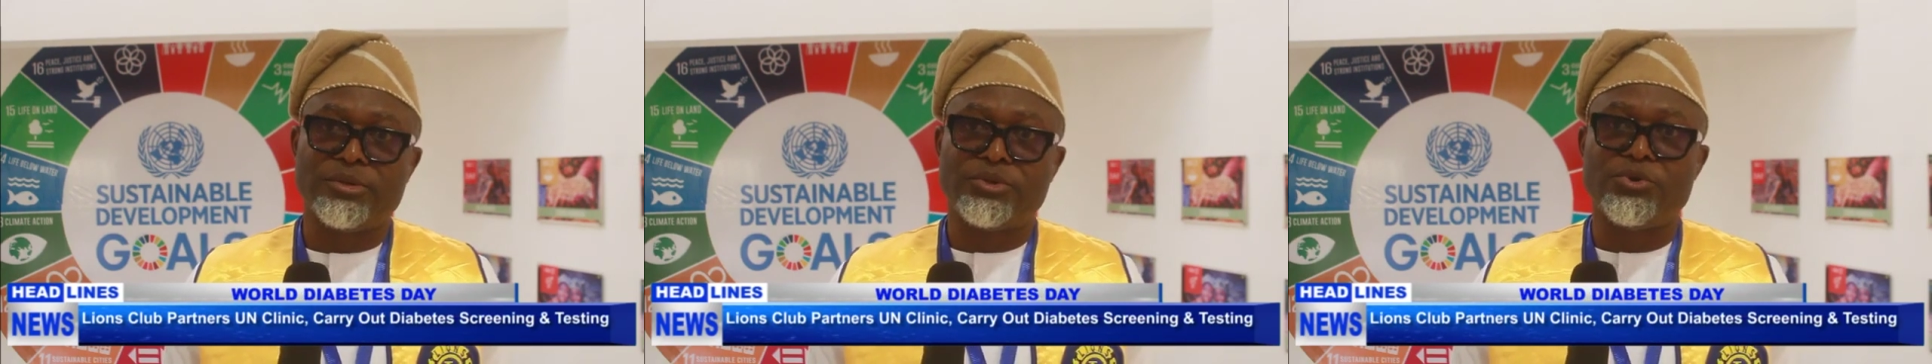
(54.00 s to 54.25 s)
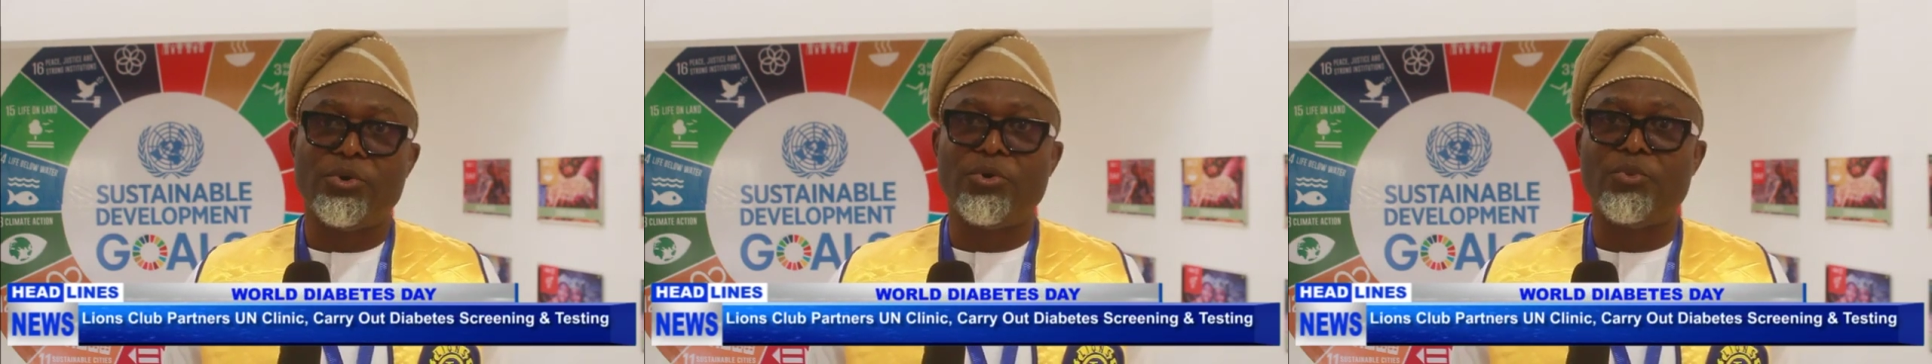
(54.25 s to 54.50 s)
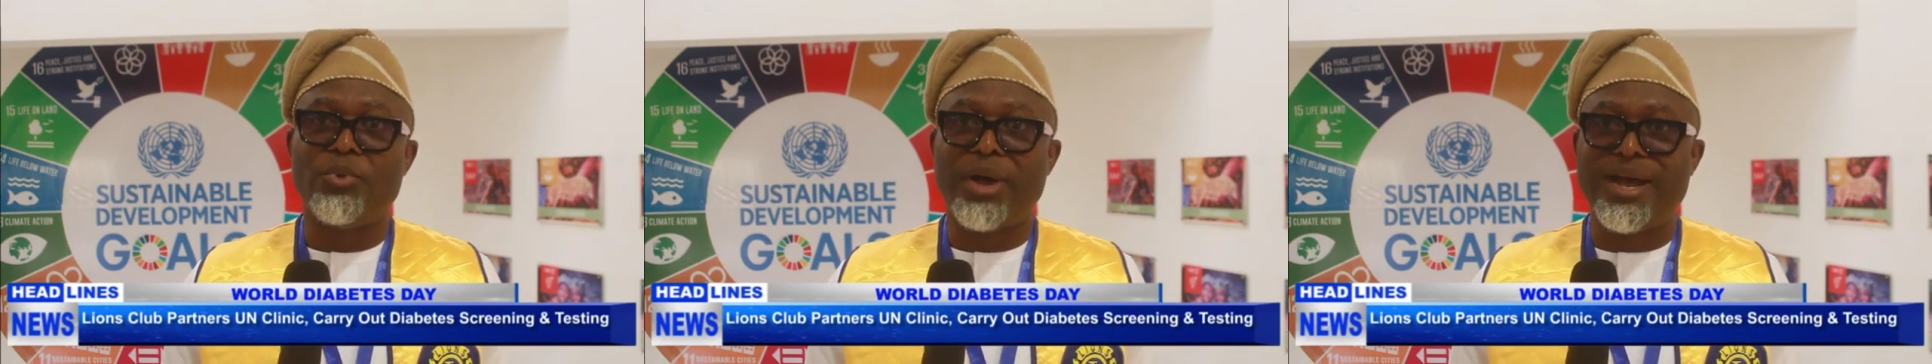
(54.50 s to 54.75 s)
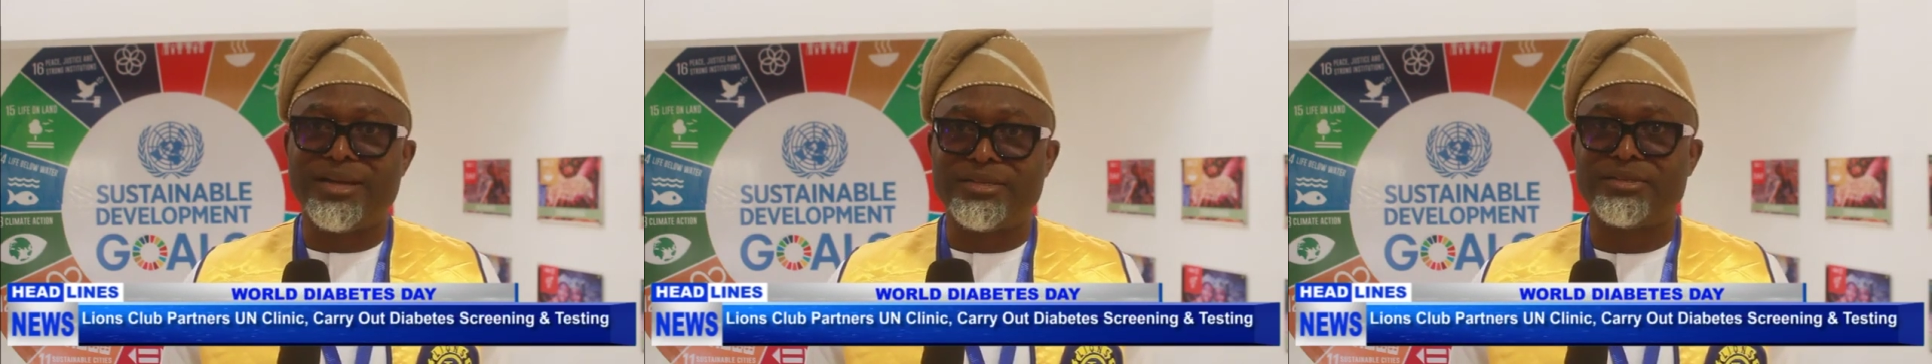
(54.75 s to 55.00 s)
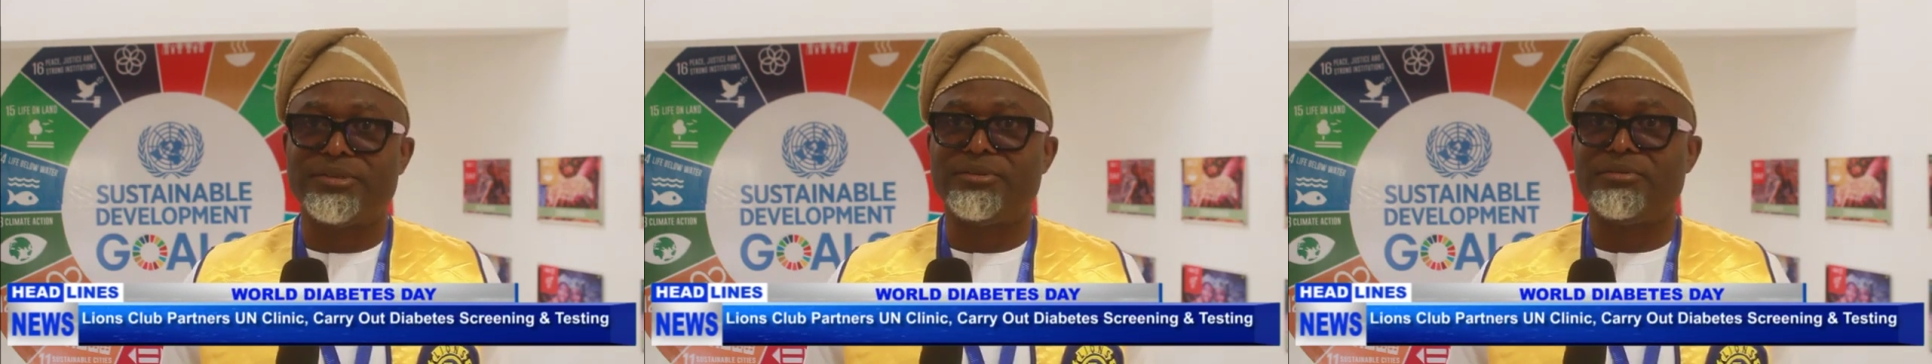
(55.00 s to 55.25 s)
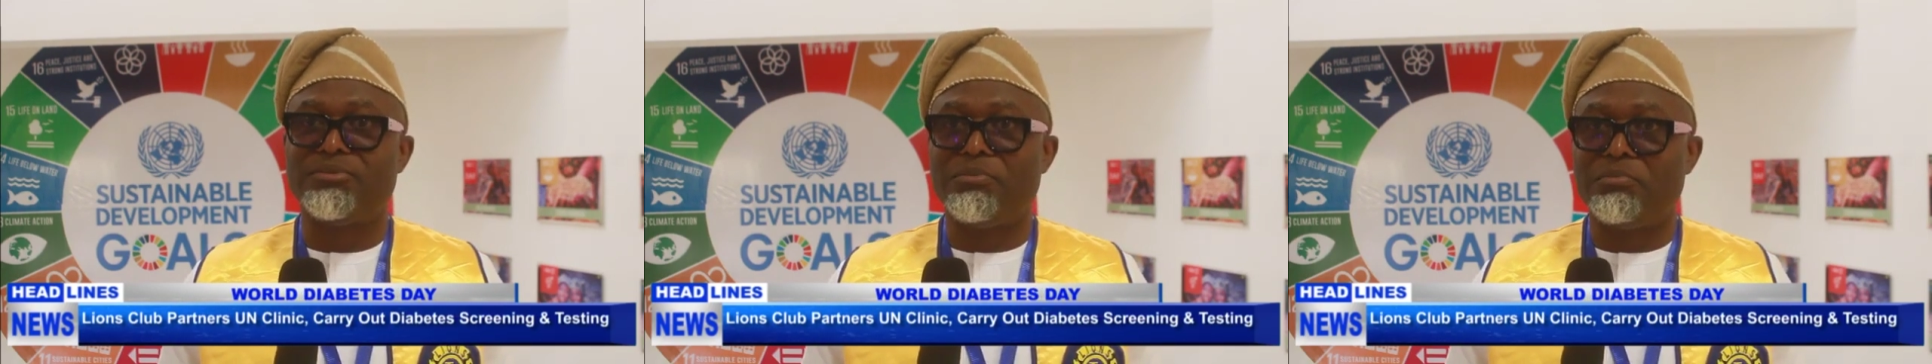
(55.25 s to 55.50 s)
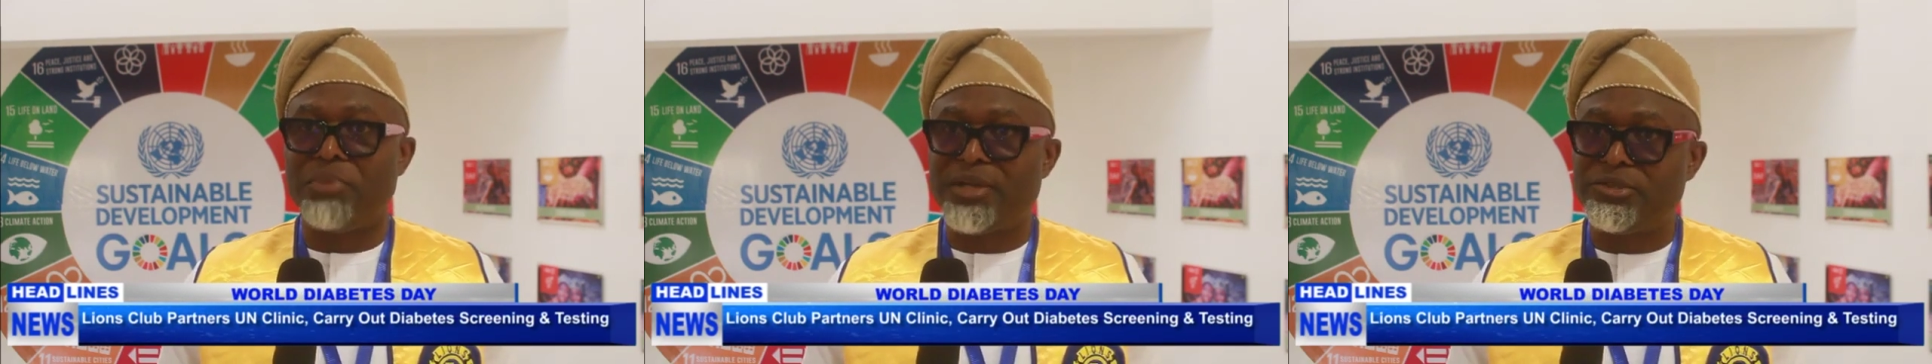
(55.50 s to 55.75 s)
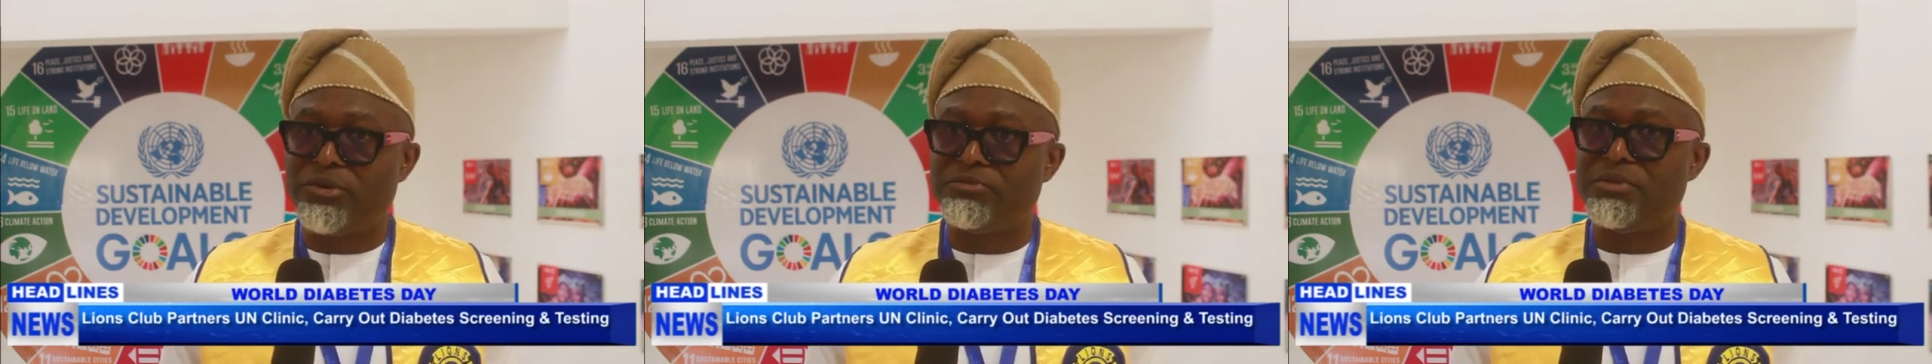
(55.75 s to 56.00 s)
So, and
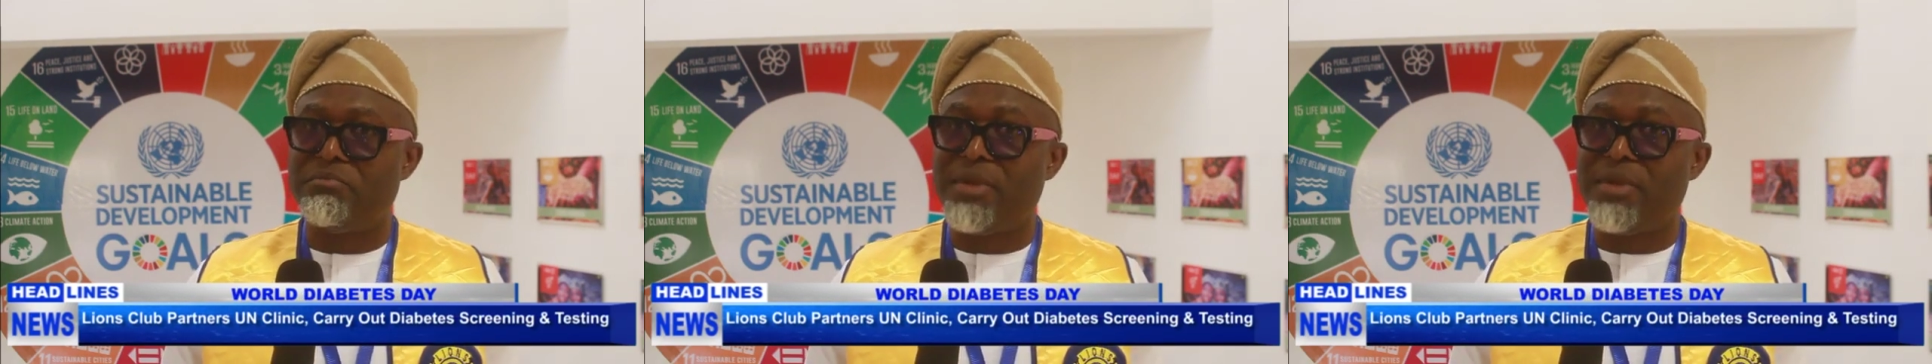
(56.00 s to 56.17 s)
part of the